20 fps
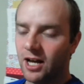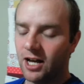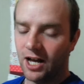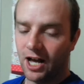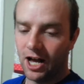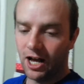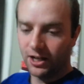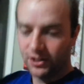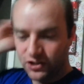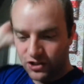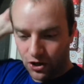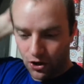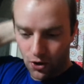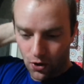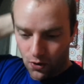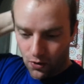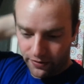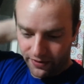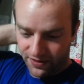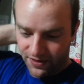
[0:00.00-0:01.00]
uh,
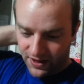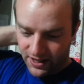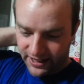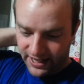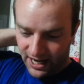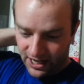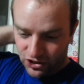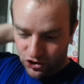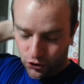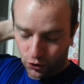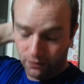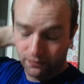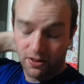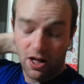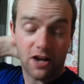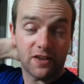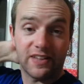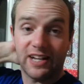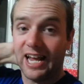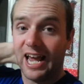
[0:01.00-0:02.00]
so the nice short
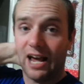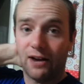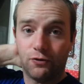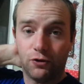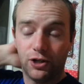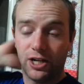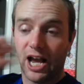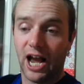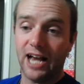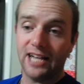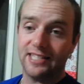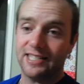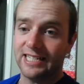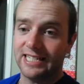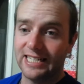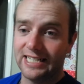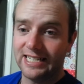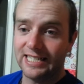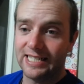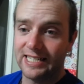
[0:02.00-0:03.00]
vlog that I had for you guys
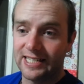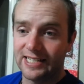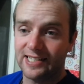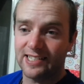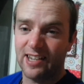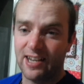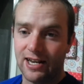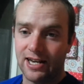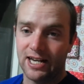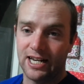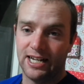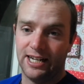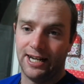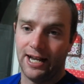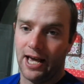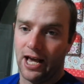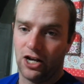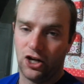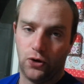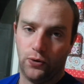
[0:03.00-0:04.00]
is
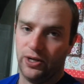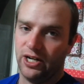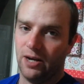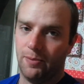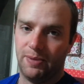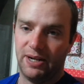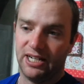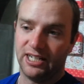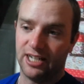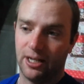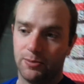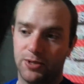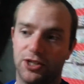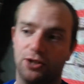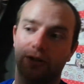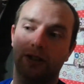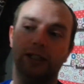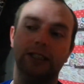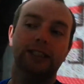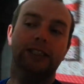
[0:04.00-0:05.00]
not going up anytime
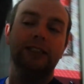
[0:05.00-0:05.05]
soon.